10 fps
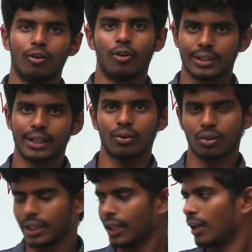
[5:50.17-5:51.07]
For that
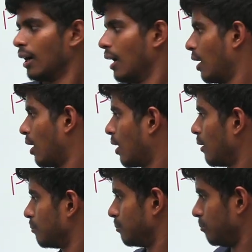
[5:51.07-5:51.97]
only,
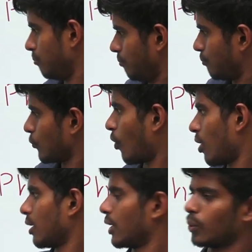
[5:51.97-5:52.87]

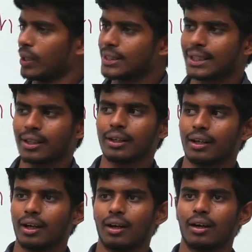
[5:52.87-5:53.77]
for 12th
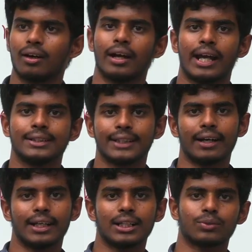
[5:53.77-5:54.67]
standard,
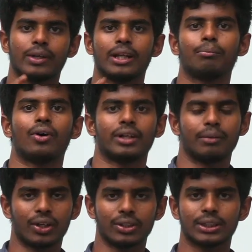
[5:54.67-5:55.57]
NCERT is very
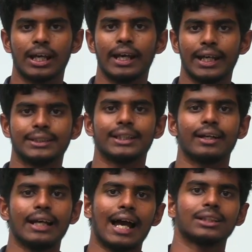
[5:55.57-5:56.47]
important because
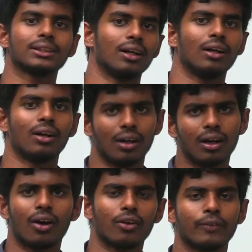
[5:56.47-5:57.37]
NCERT has a
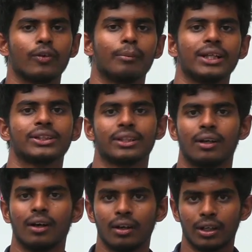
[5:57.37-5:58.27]
lot of information.
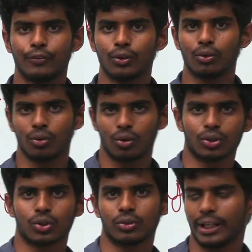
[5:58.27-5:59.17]
If you
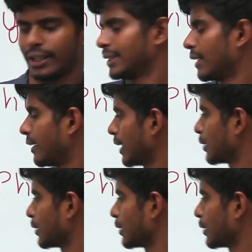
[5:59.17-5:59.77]
go through the NCERT